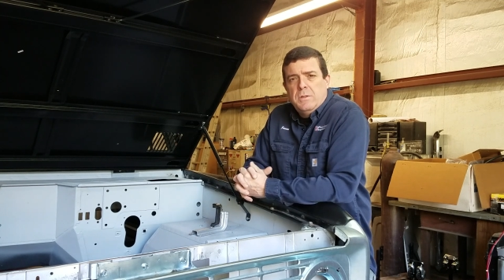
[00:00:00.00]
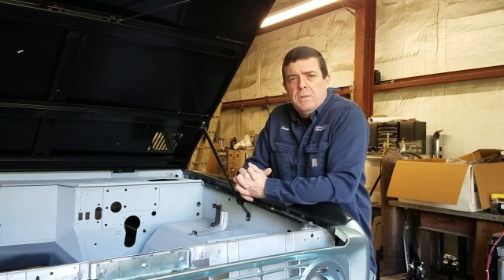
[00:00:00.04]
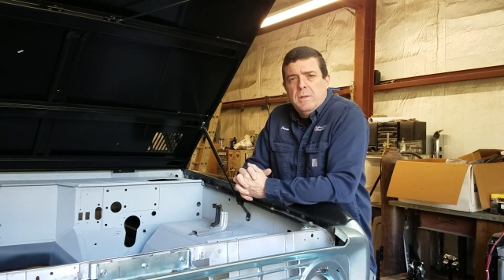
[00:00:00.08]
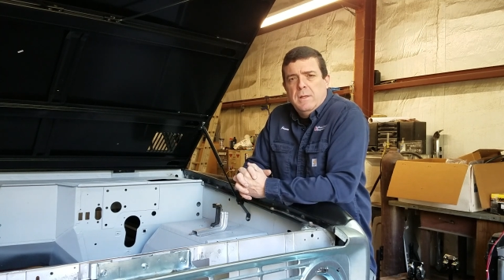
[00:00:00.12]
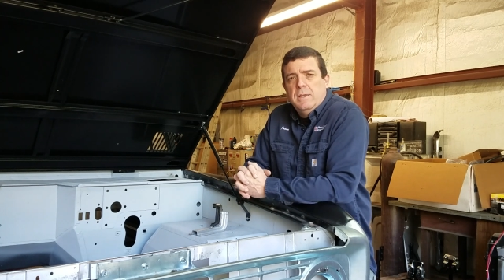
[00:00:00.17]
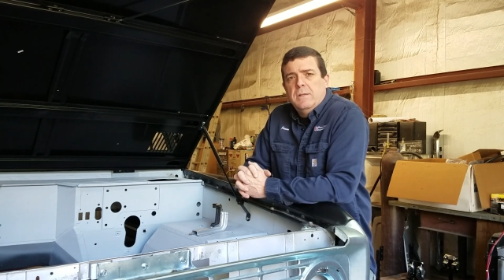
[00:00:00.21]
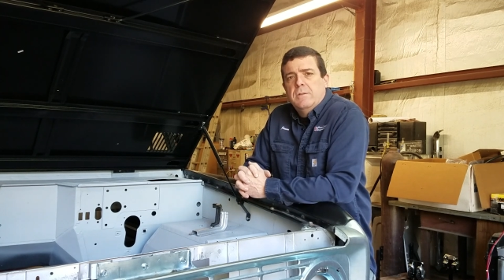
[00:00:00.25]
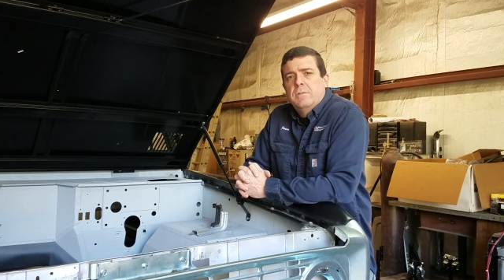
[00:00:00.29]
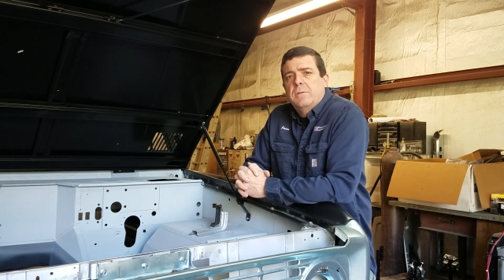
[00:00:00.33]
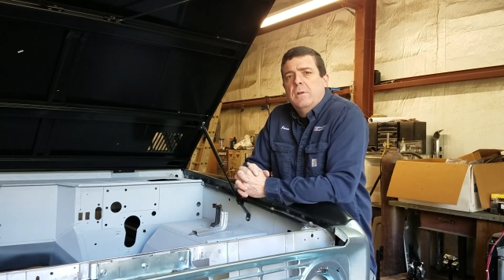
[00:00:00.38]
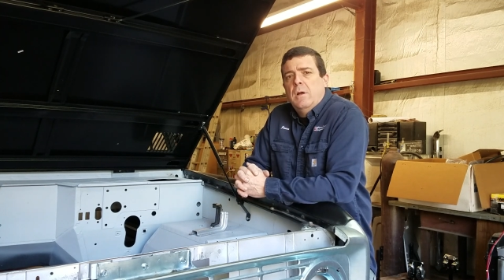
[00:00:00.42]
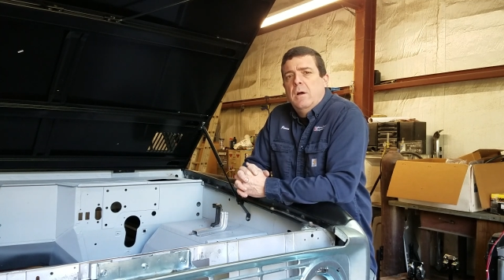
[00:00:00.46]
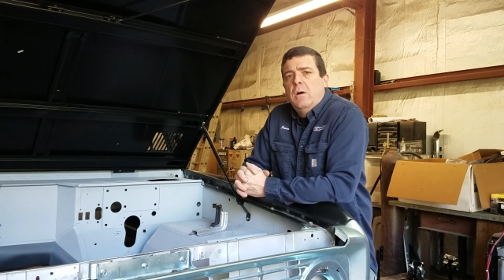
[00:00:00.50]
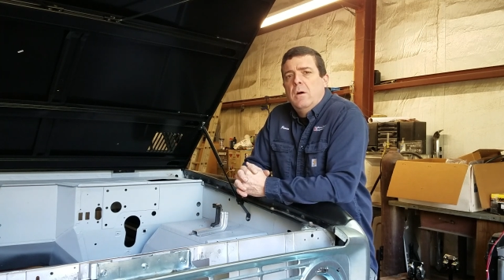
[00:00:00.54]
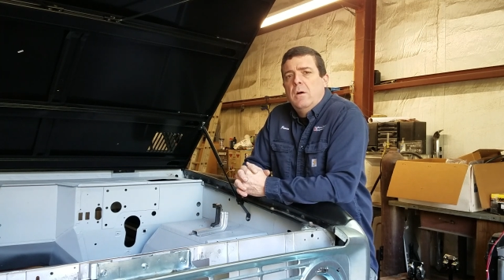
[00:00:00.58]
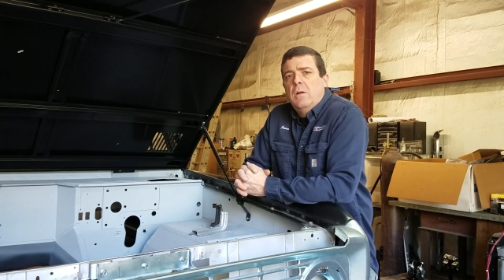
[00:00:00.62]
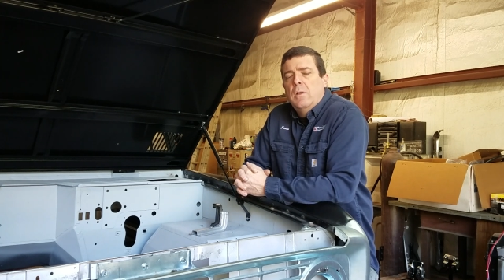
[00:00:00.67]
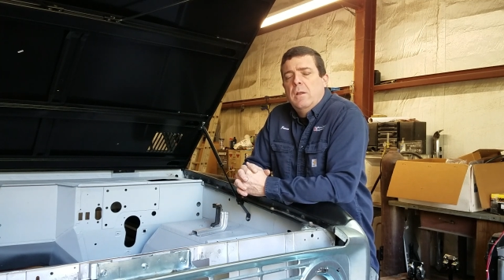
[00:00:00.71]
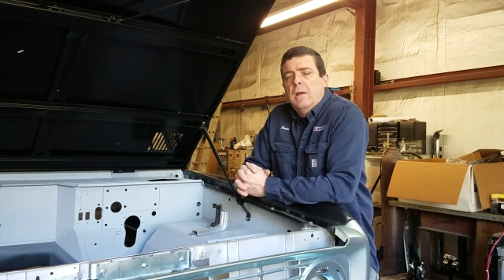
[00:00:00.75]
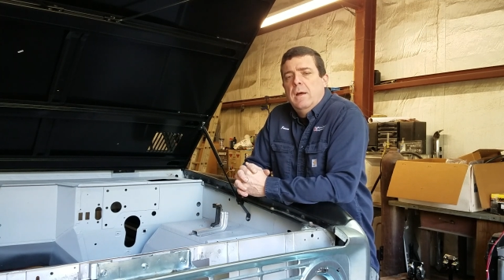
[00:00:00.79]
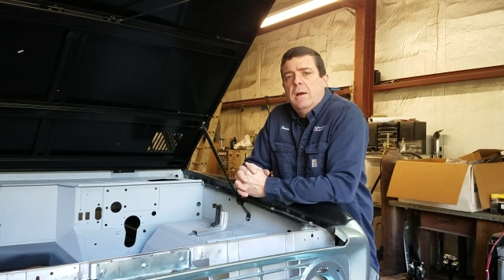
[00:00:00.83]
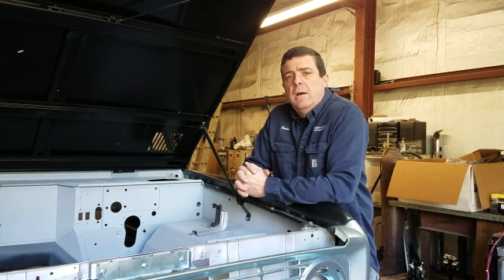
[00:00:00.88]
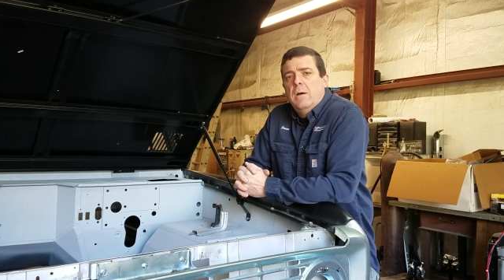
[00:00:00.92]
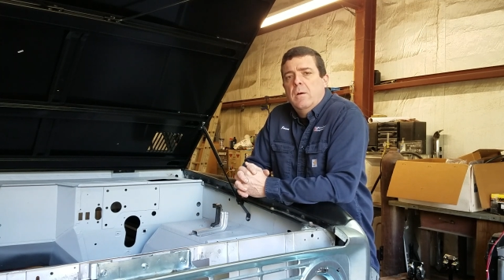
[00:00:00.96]
to
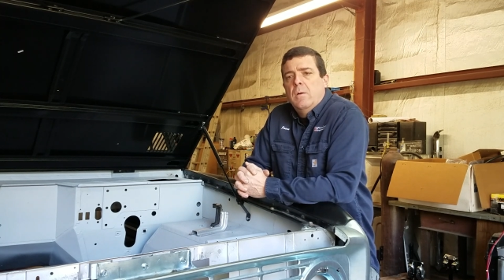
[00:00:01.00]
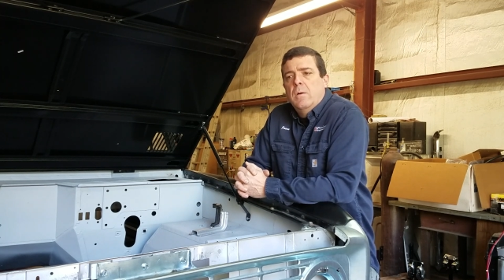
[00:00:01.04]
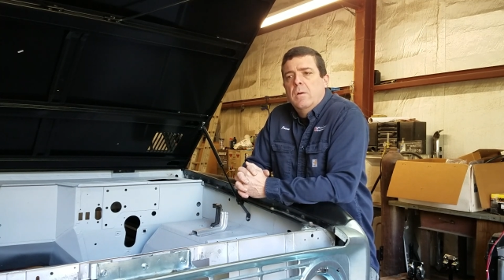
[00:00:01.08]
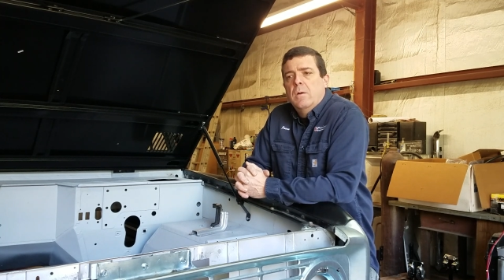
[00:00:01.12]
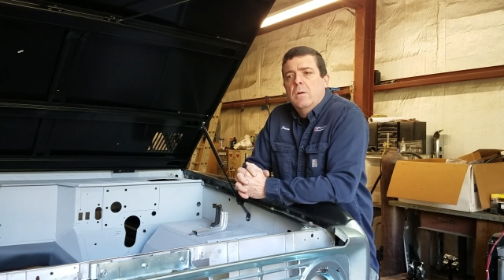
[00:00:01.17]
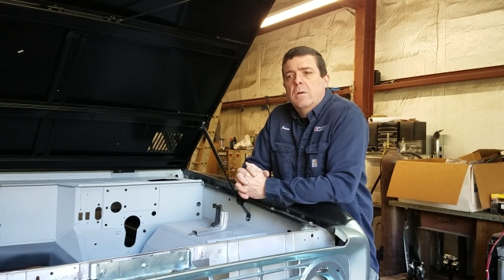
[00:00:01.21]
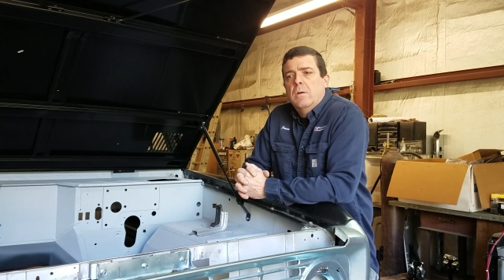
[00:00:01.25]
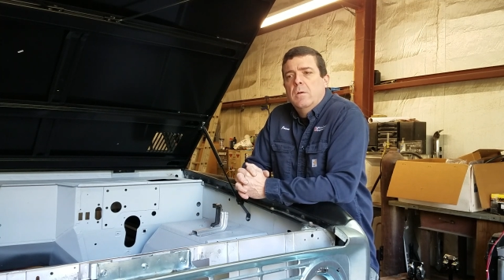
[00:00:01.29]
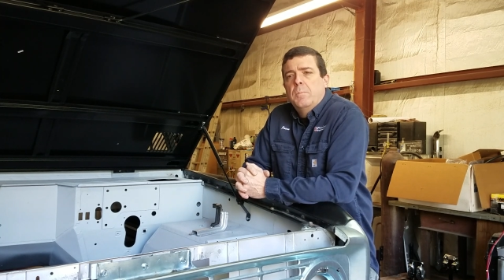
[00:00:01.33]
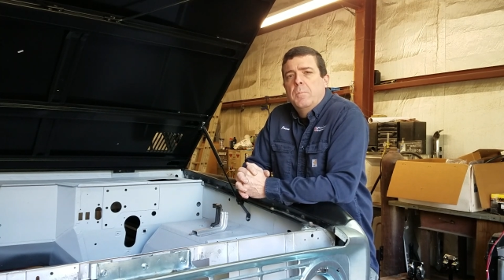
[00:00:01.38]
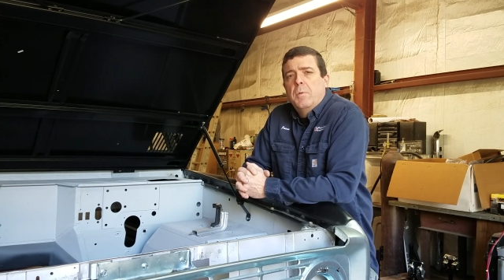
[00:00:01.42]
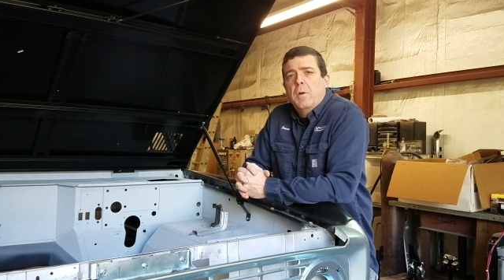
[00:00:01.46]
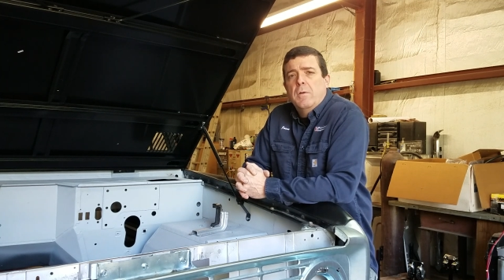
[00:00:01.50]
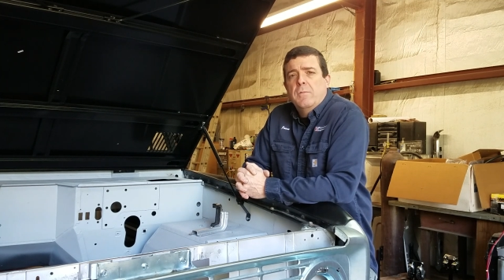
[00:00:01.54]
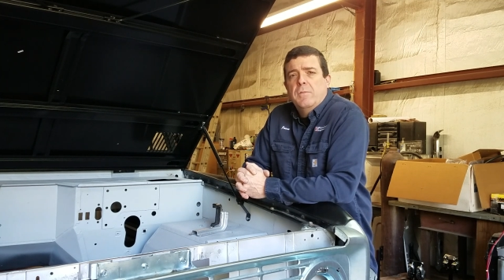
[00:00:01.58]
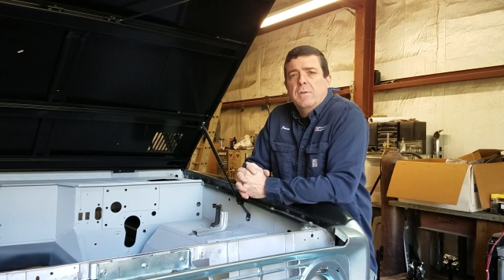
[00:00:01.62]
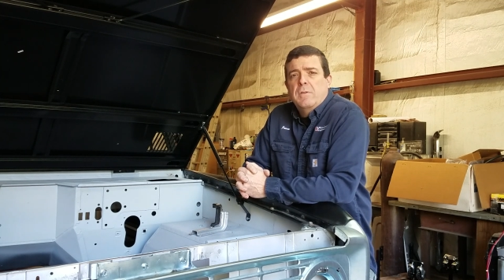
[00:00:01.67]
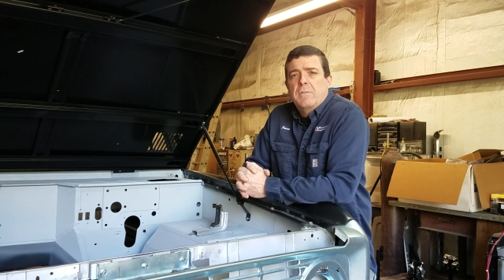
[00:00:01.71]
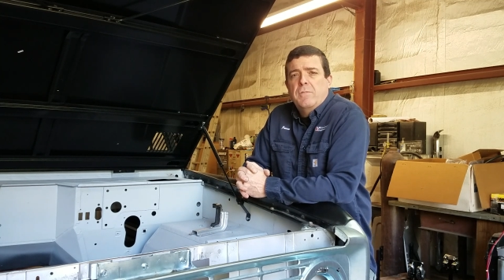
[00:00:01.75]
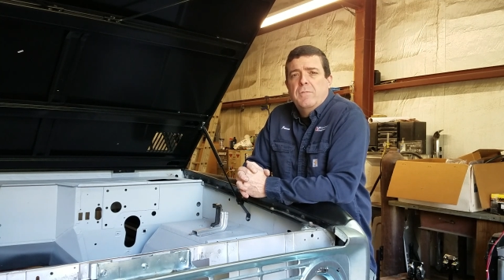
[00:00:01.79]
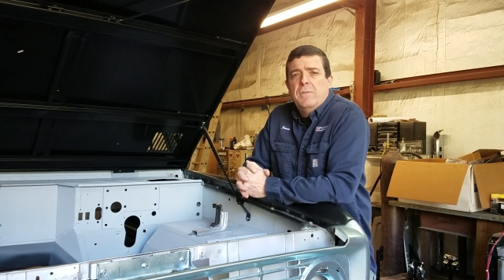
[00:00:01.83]
install our Perfect